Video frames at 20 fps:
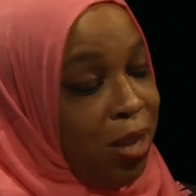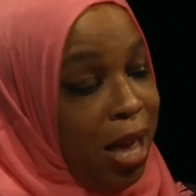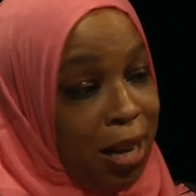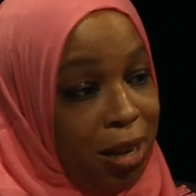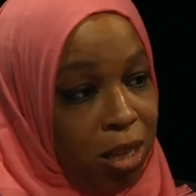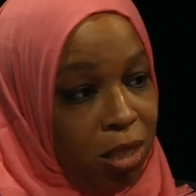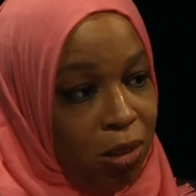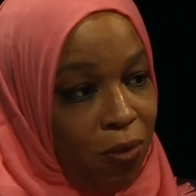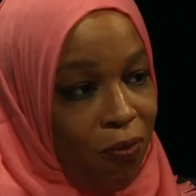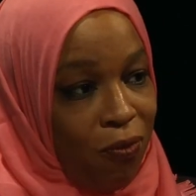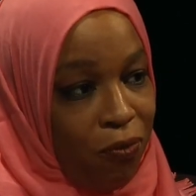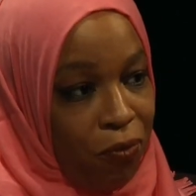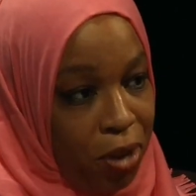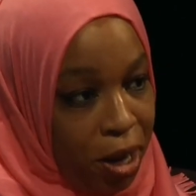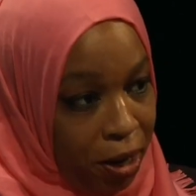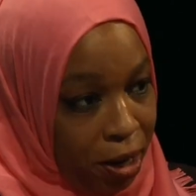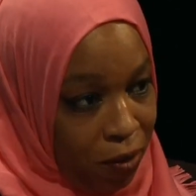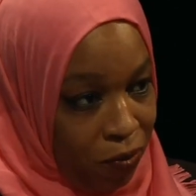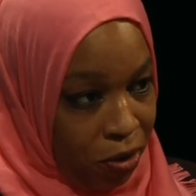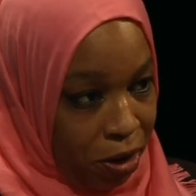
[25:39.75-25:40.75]
That is
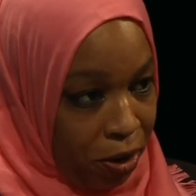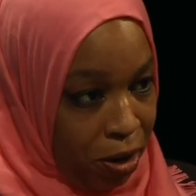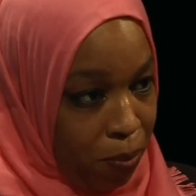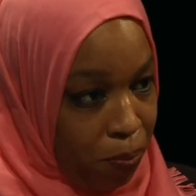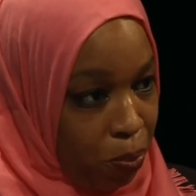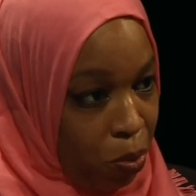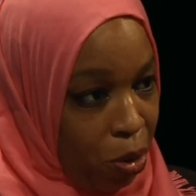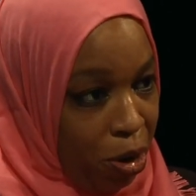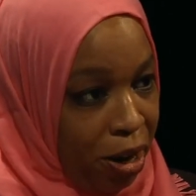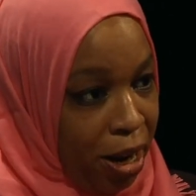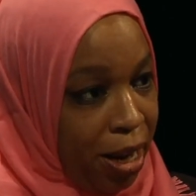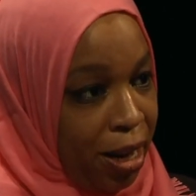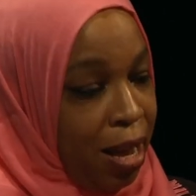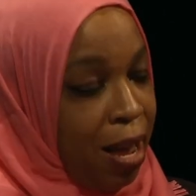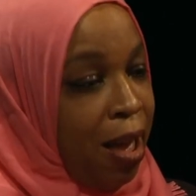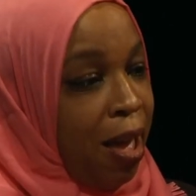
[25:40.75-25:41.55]
very, very important. Mm